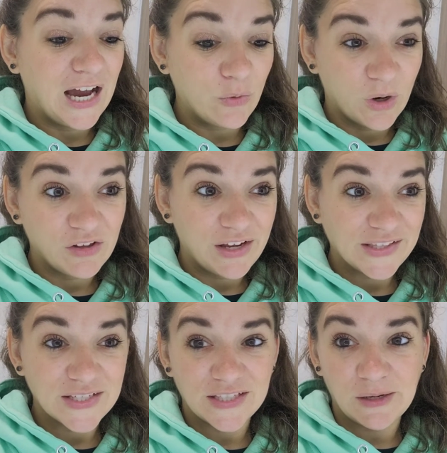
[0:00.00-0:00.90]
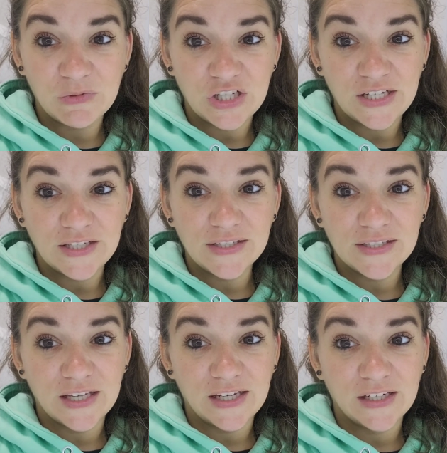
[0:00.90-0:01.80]
I wear like the same
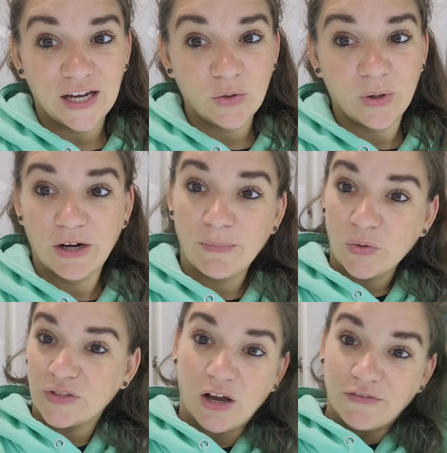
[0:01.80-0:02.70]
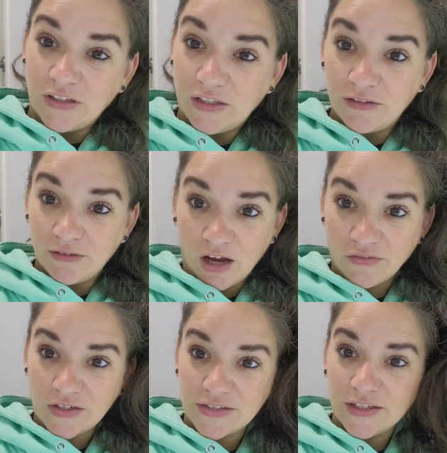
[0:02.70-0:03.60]
jeans that I wear most often,
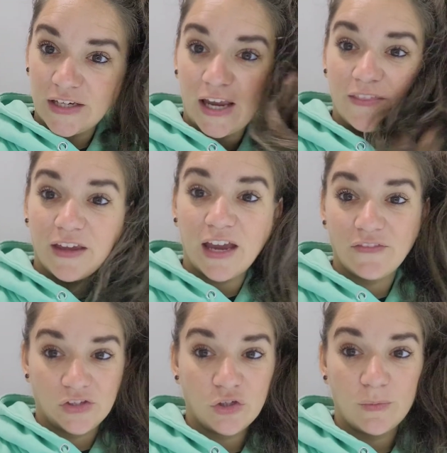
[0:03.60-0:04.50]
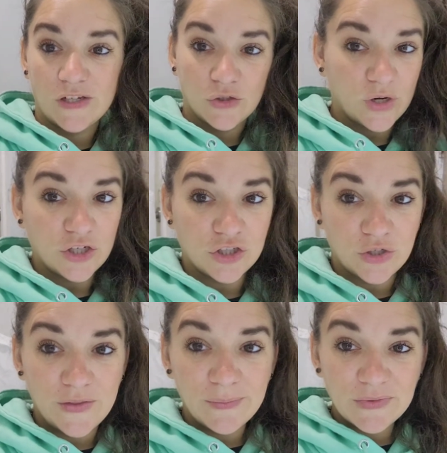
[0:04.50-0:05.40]
obviously, and they have a little bit of stretch
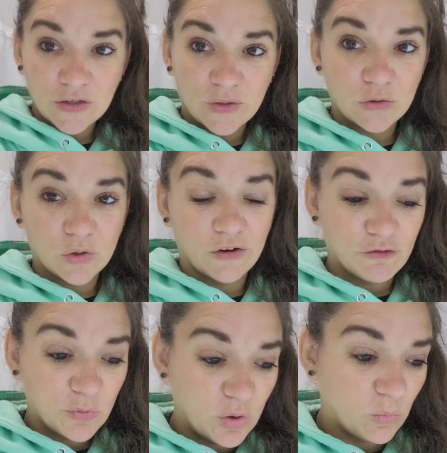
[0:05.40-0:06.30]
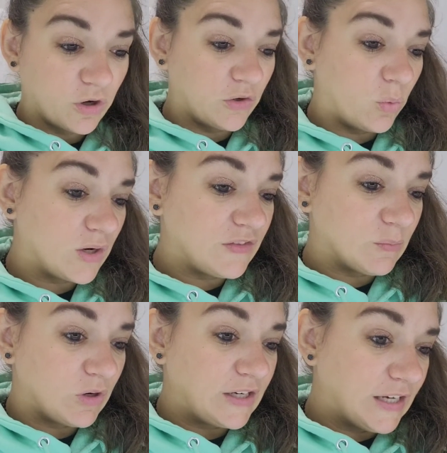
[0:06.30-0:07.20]
to them so that they're comfortable. I'm wearing one of
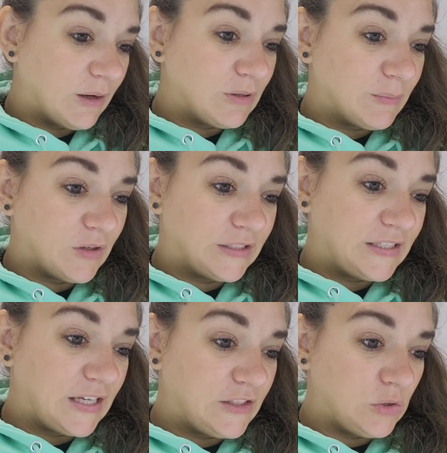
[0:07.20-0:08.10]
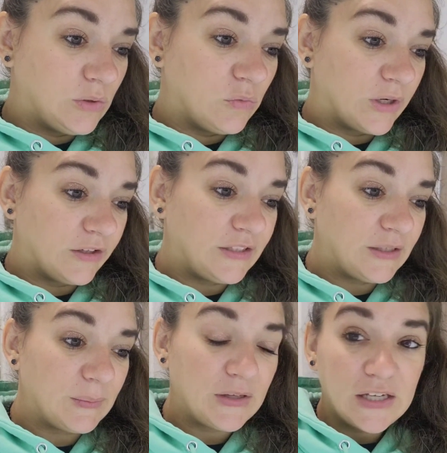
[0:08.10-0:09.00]
them right now, but I'm on like day 2 of wearing
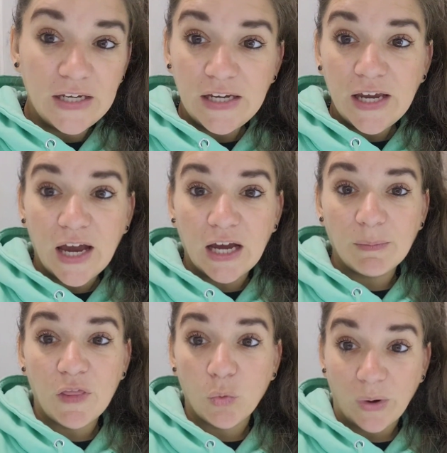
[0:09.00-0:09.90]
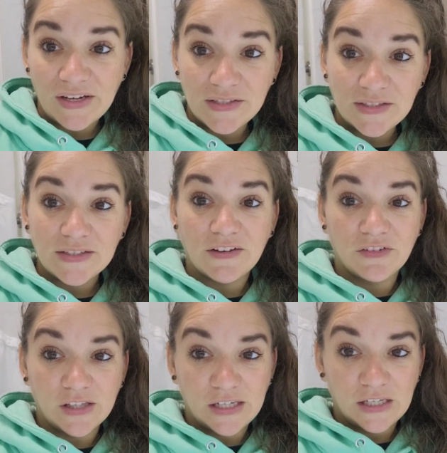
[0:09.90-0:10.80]
them. The waist is
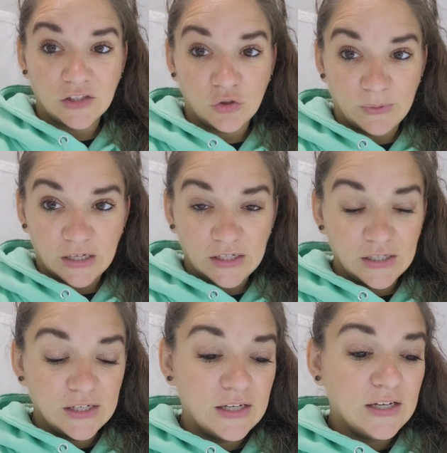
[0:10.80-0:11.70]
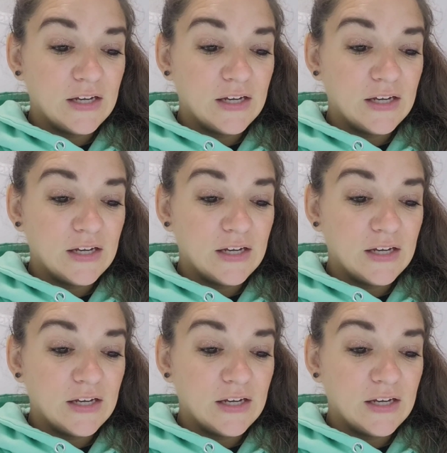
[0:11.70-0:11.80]
definitely getting too big.